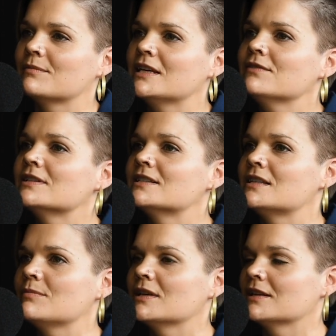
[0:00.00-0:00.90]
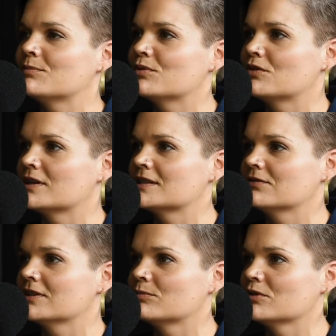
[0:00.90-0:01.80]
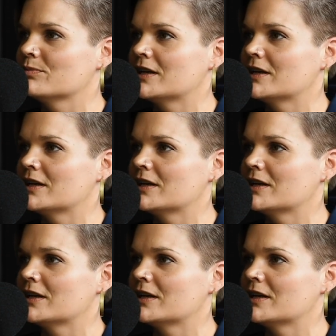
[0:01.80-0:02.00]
even seemingly progressive liberal